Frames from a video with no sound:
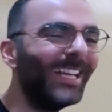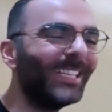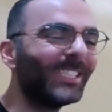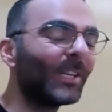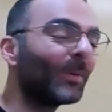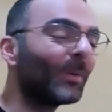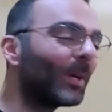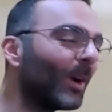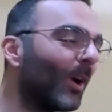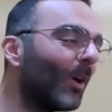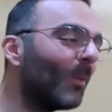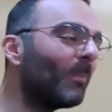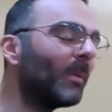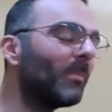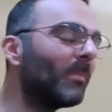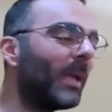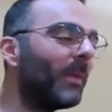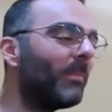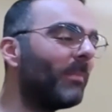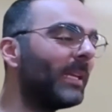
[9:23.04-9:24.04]
So we're
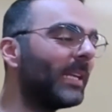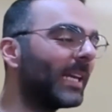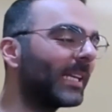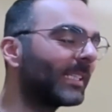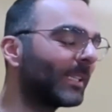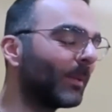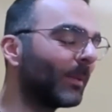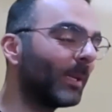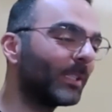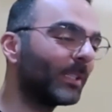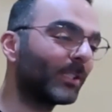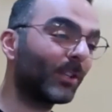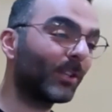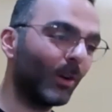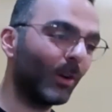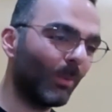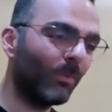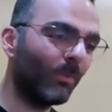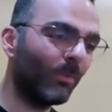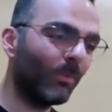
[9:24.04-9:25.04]
hoping maybe next semester,
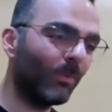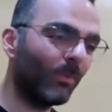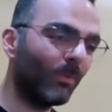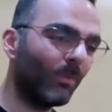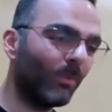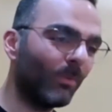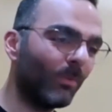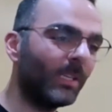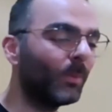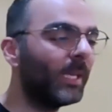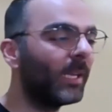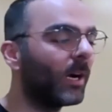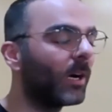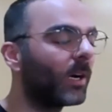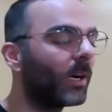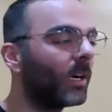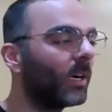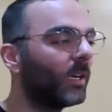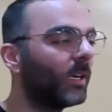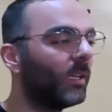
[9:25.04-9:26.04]
hopefully,
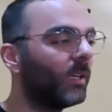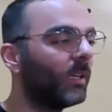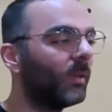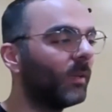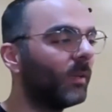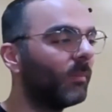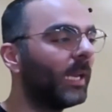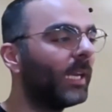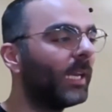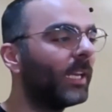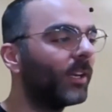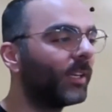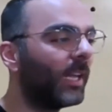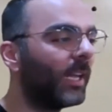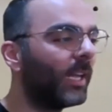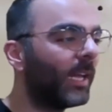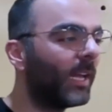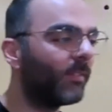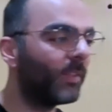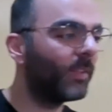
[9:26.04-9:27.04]
we are planning
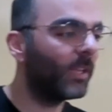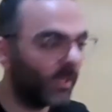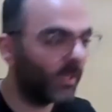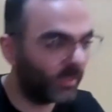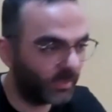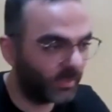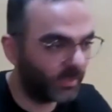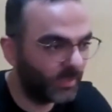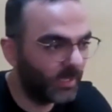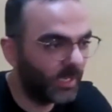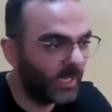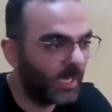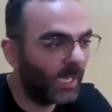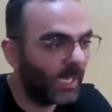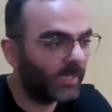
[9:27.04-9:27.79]
on having a